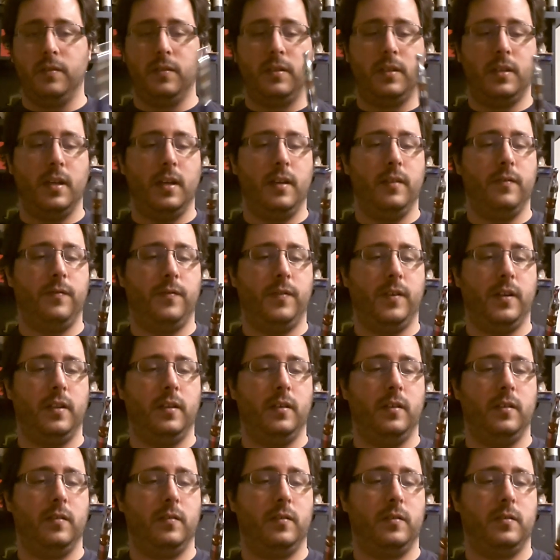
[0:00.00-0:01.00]

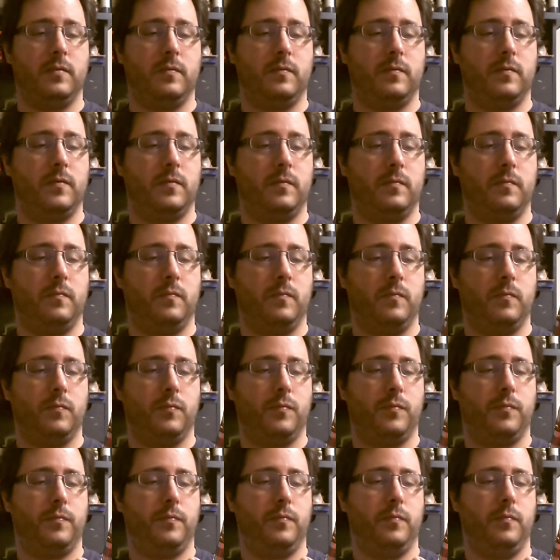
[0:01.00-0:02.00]
K-Fun
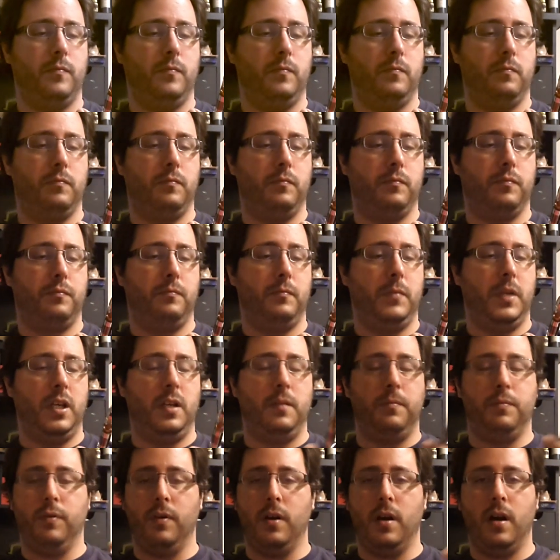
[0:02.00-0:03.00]
Mini
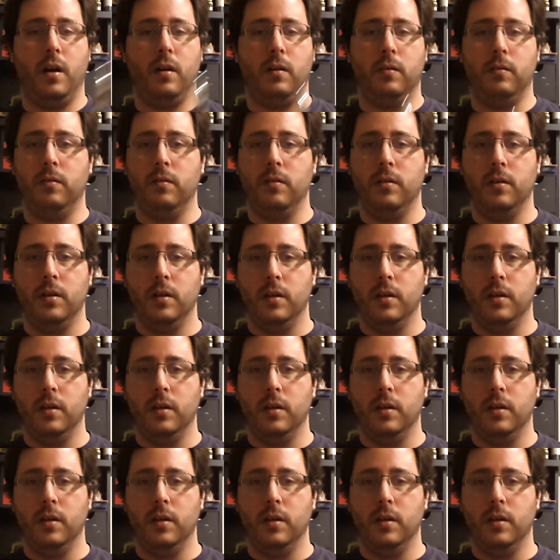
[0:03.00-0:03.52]
Pro,